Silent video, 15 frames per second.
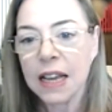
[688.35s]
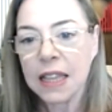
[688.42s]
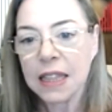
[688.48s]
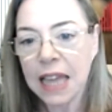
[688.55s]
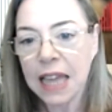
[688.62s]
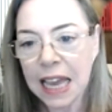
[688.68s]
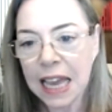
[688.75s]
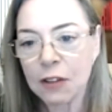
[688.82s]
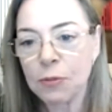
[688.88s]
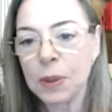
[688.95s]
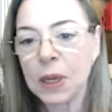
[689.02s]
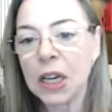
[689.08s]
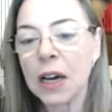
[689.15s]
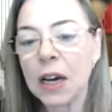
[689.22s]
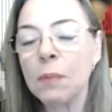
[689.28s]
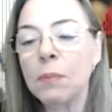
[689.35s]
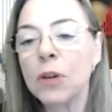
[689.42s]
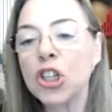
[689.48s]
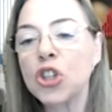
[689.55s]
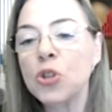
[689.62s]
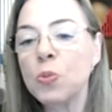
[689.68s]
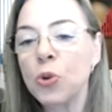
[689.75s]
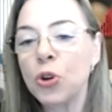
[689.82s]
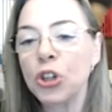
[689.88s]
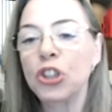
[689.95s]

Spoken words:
they have become much more